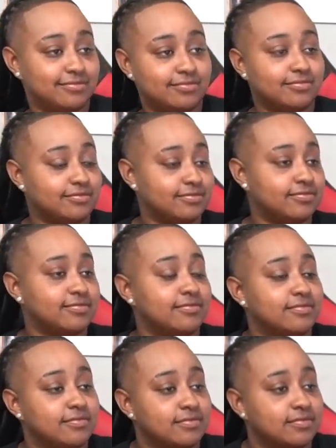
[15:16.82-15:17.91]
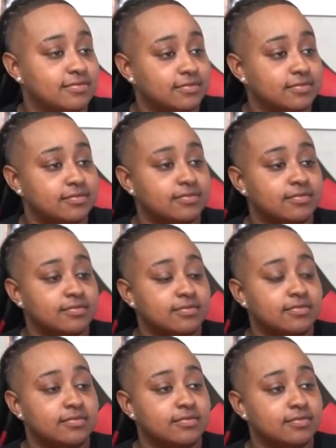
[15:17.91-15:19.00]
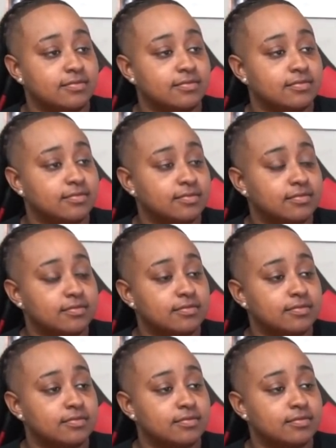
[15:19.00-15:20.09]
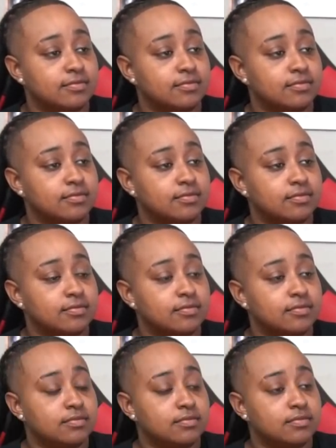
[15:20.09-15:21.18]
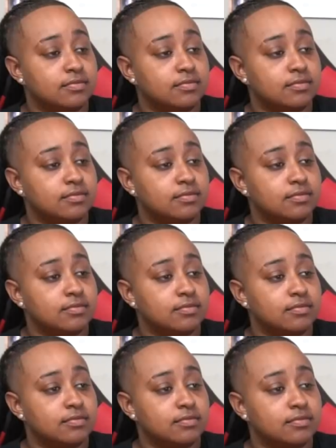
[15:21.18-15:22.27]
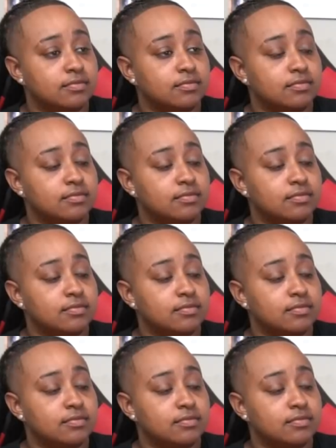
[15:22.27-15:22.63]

The person shown says nothing.